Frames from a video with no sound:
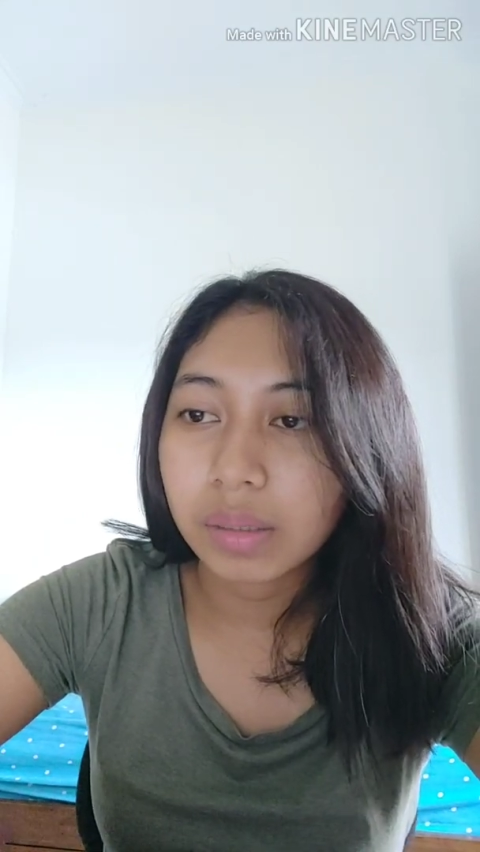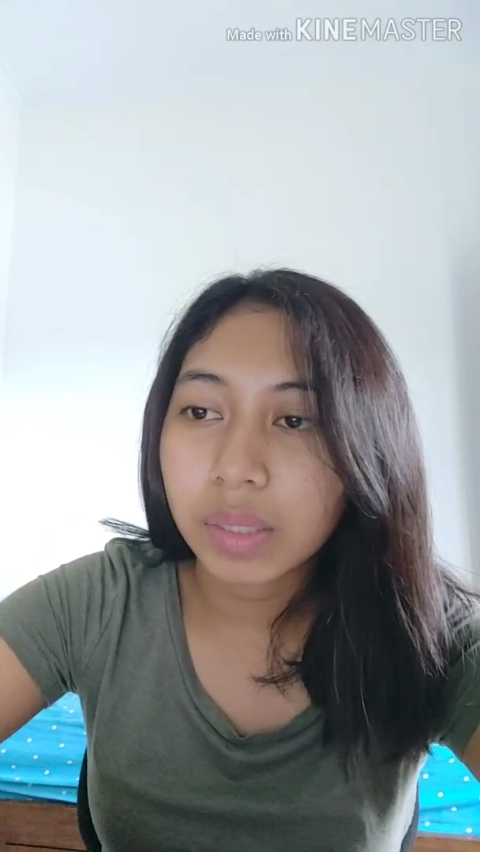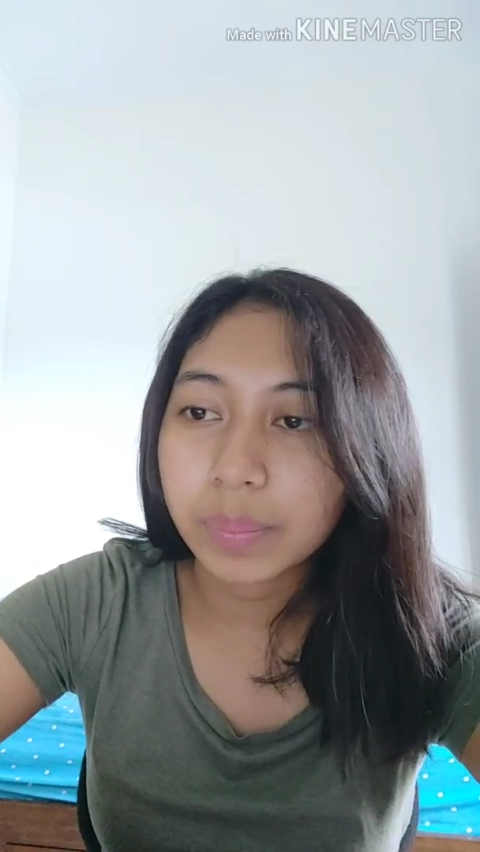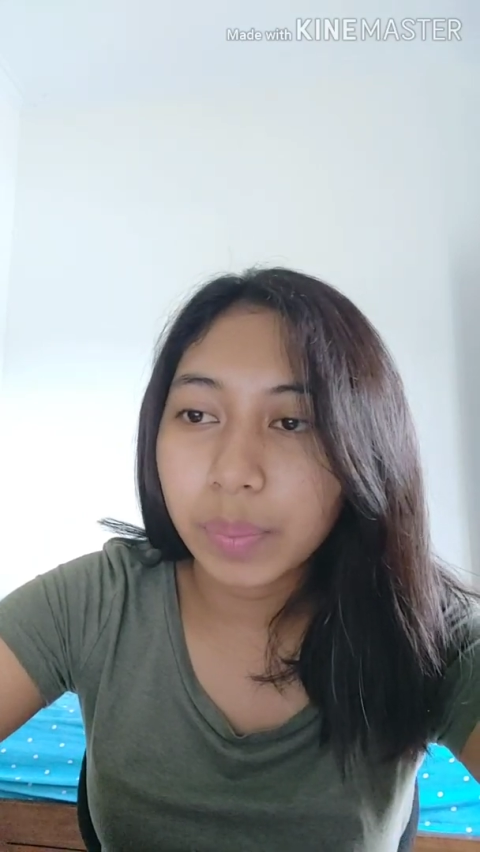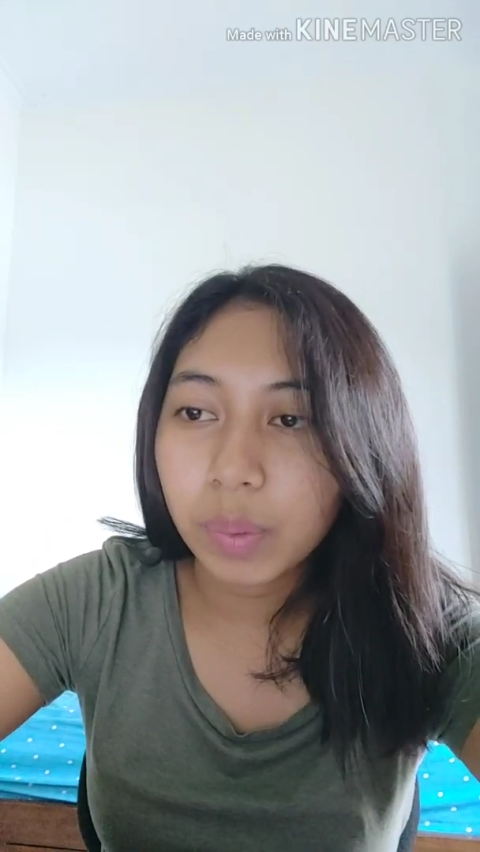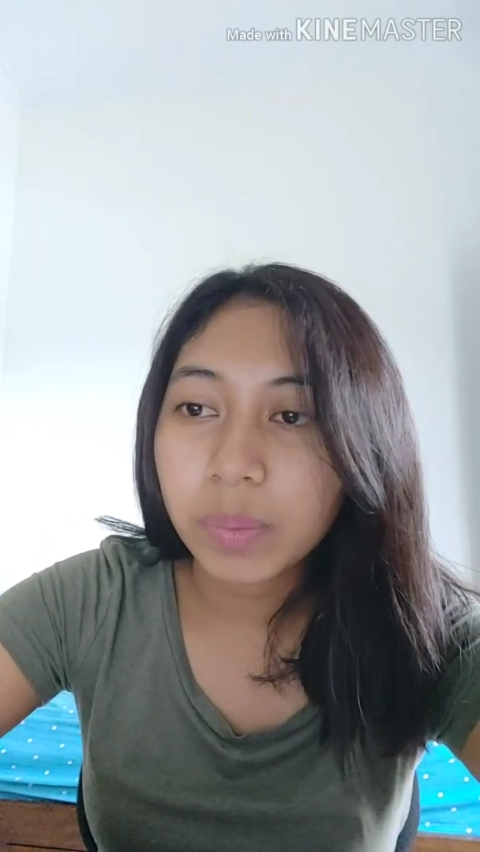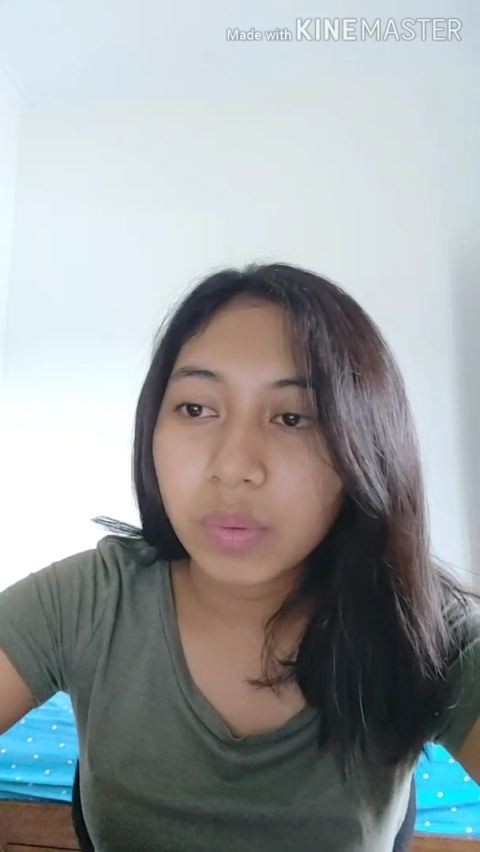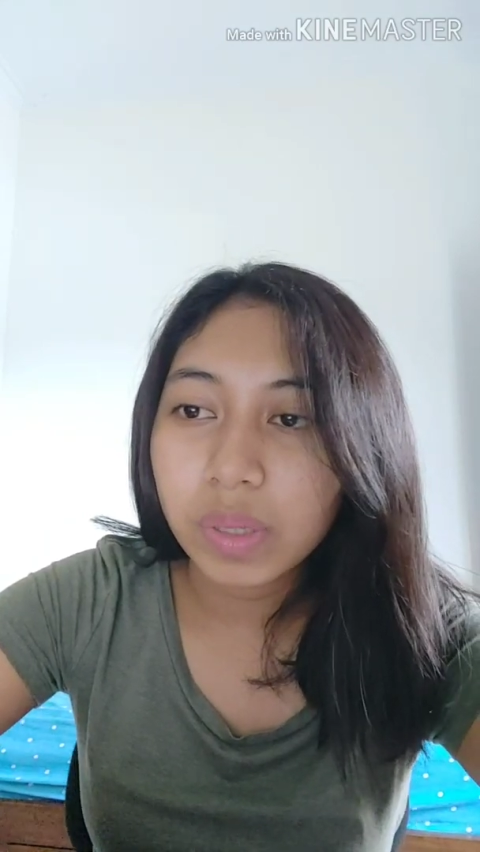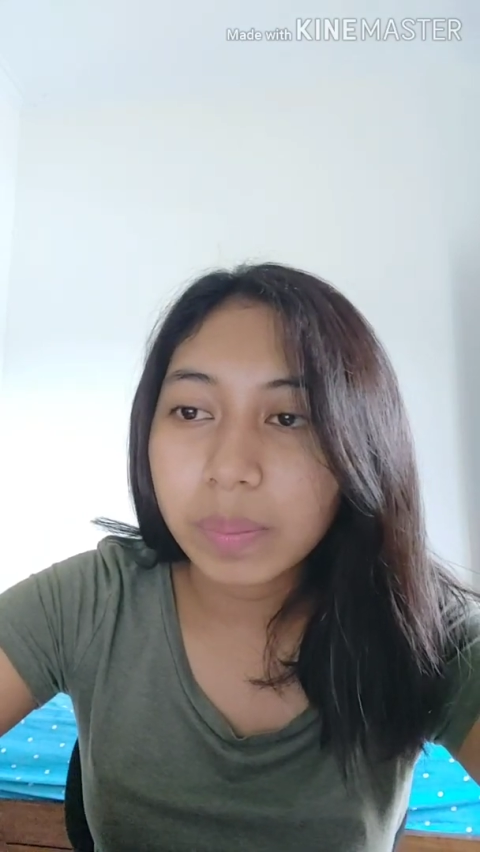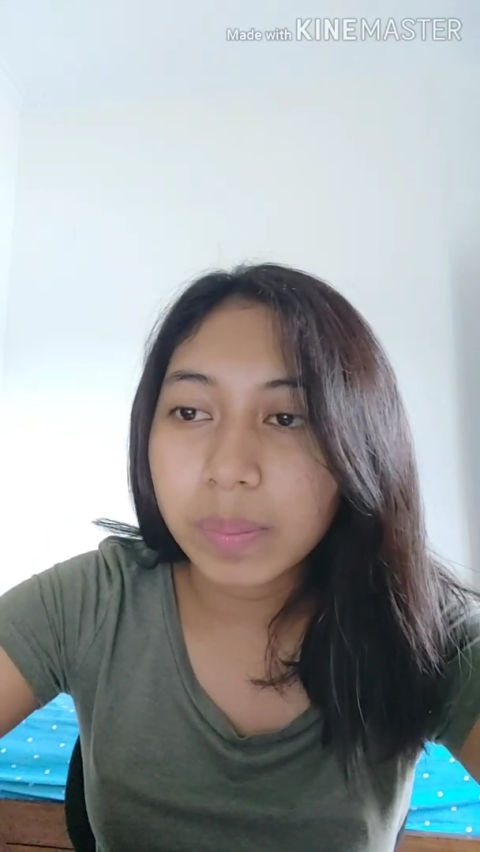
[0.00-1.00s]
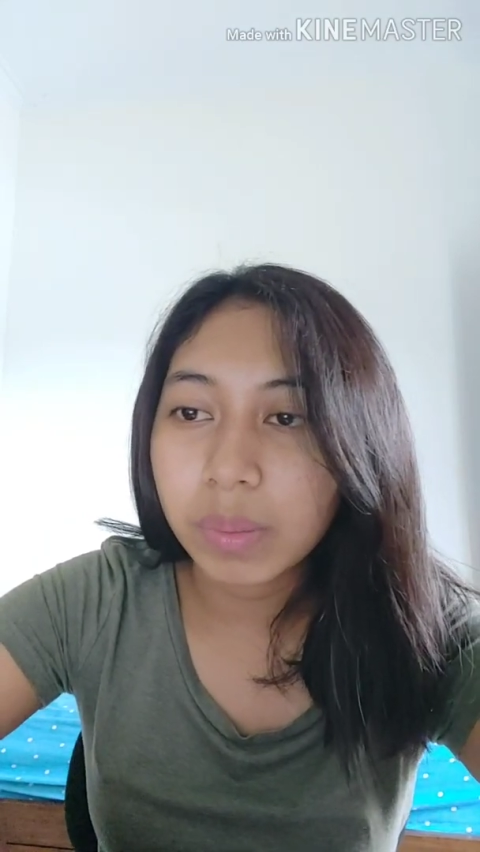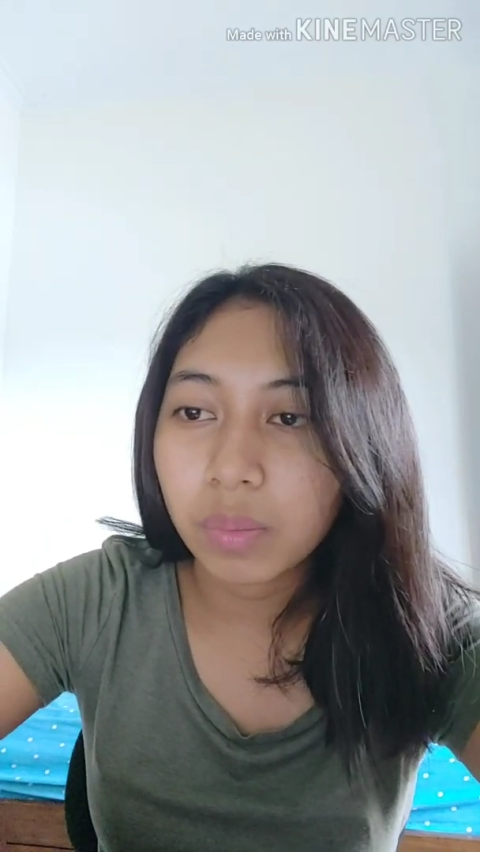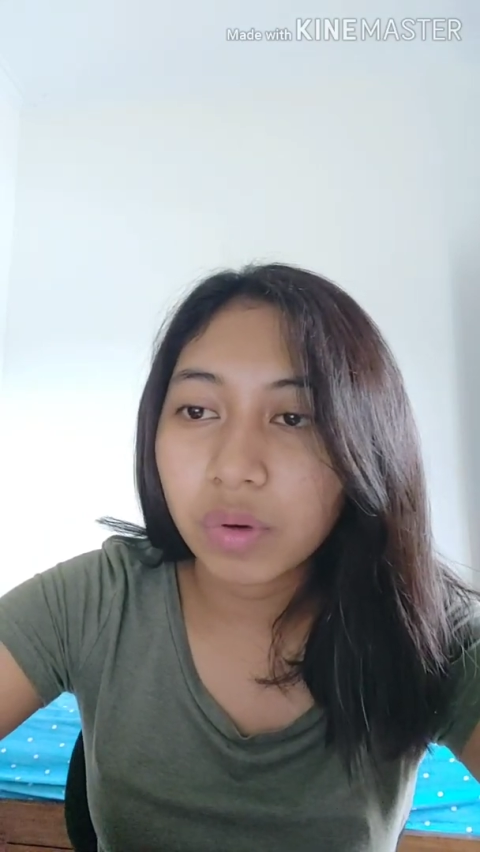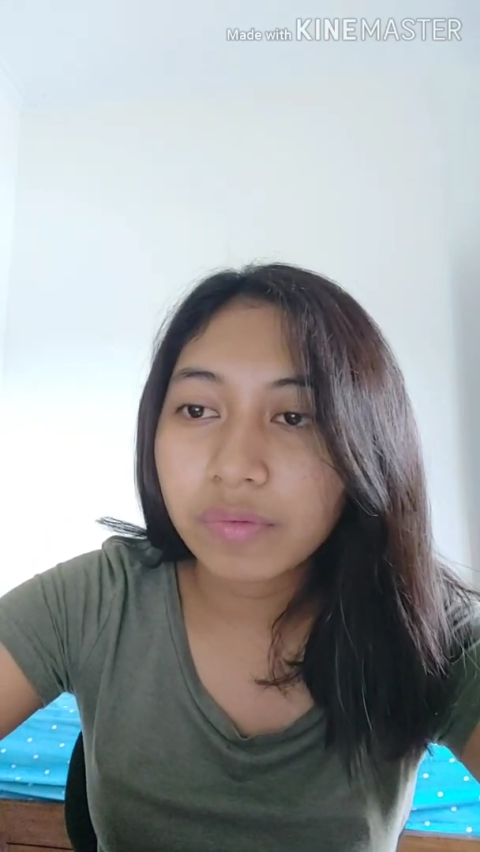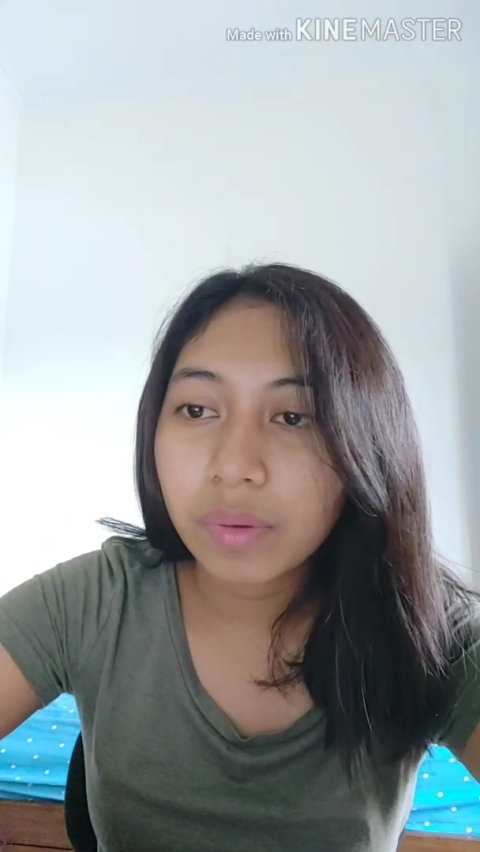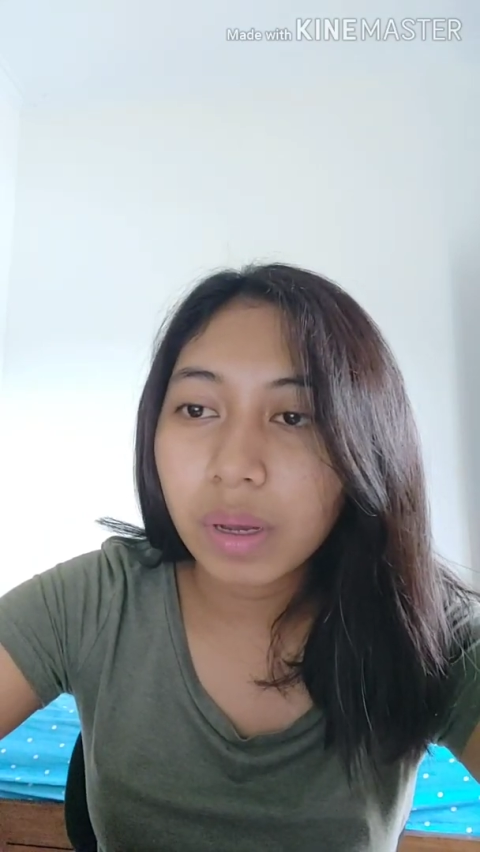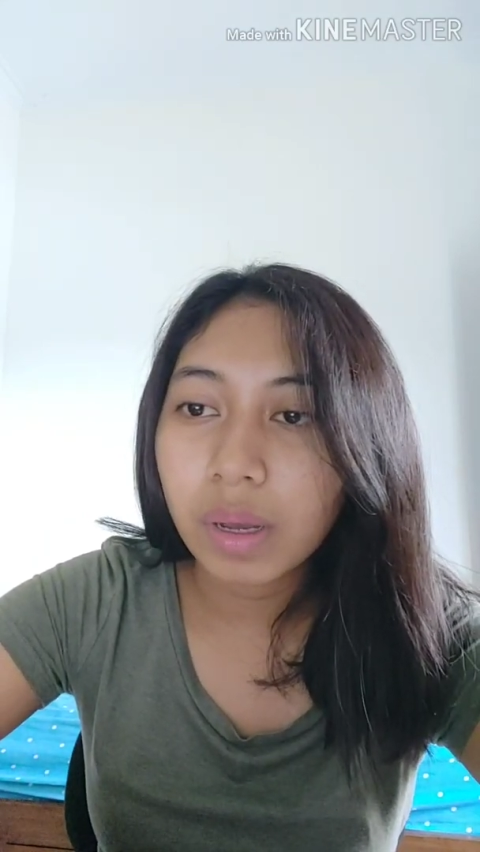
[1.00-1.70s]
the probe will be moved